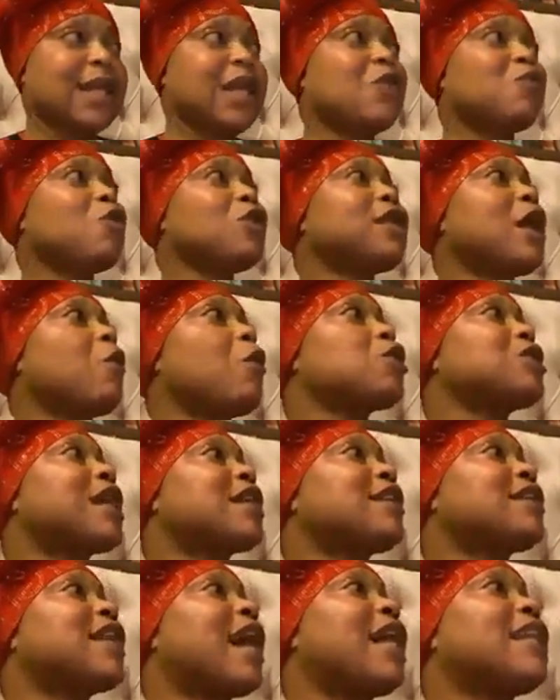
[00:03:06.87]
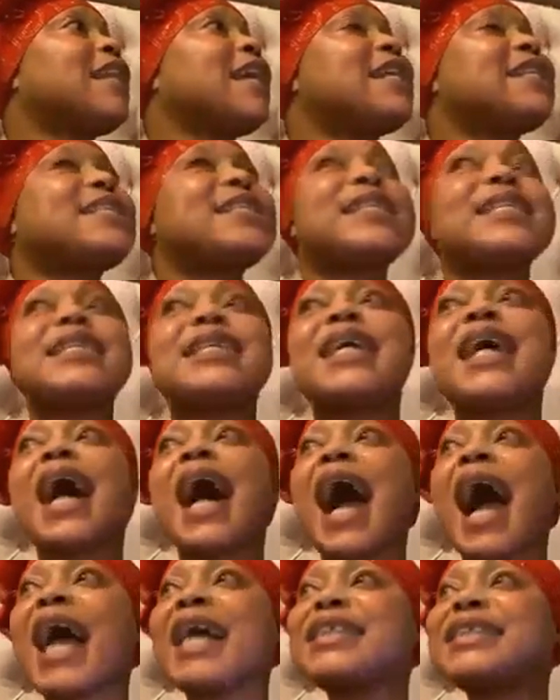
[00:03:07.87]
Even there was another lady,
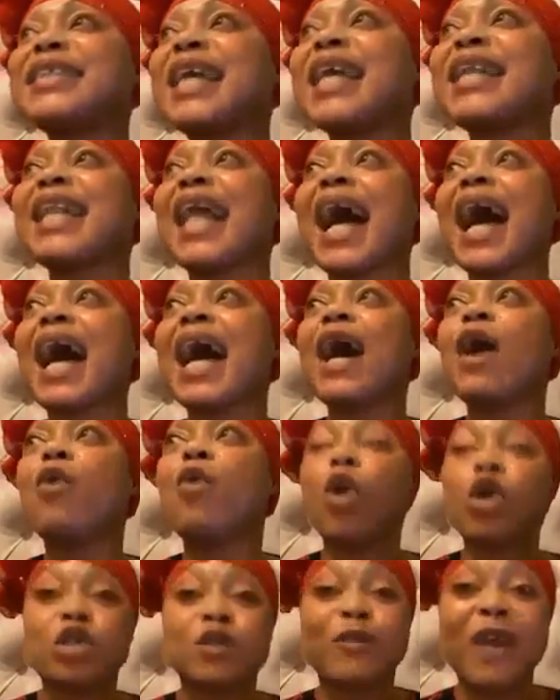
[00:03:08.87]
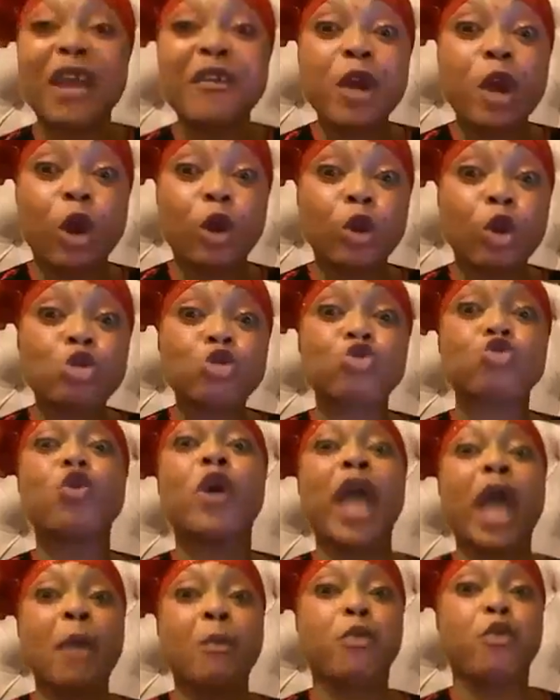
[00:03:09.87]
Angela, was very close
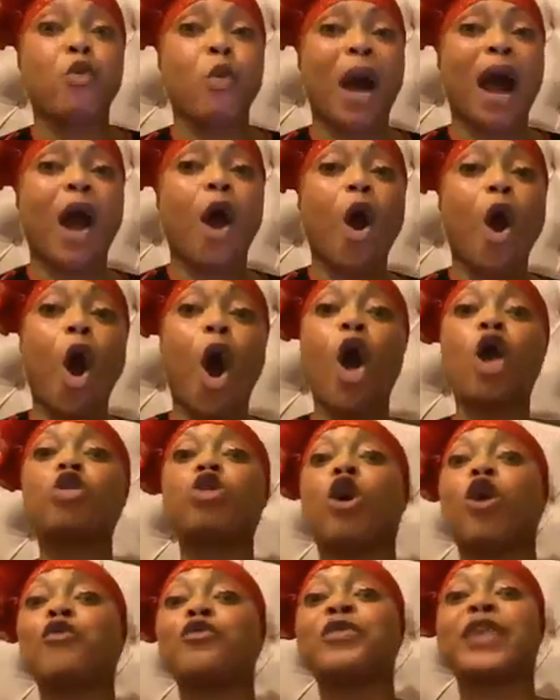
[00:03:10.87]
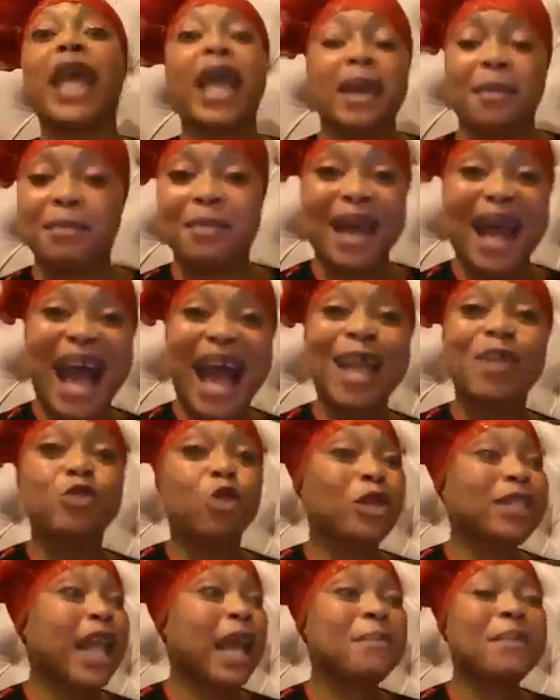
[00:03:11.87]
to Ebua. All of them, I
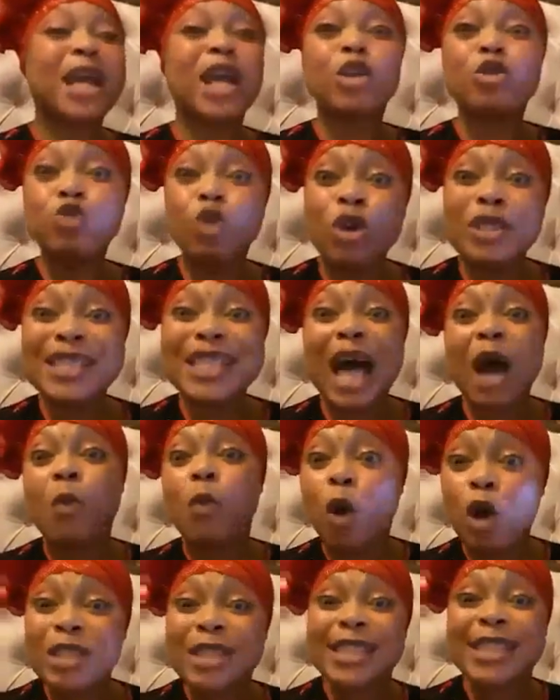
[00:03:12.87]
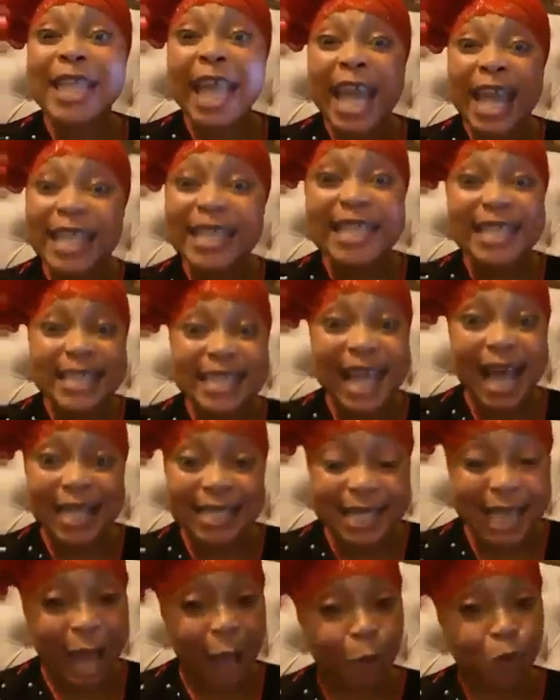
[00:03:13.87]
know them. Nosa was staying in
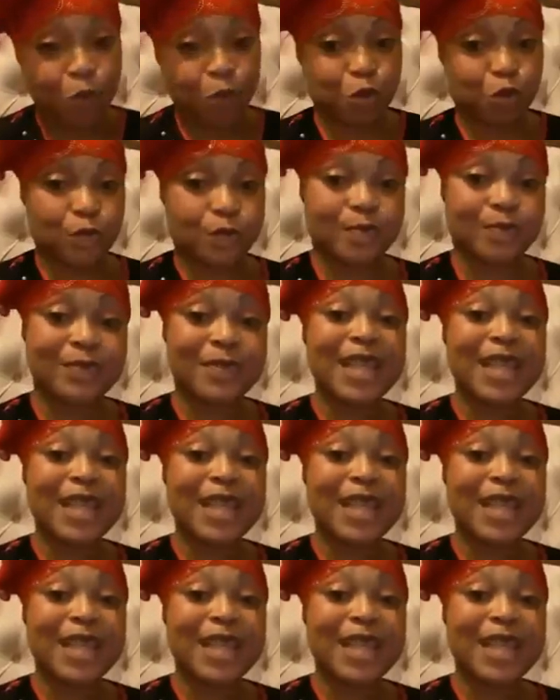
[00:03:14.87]
that house.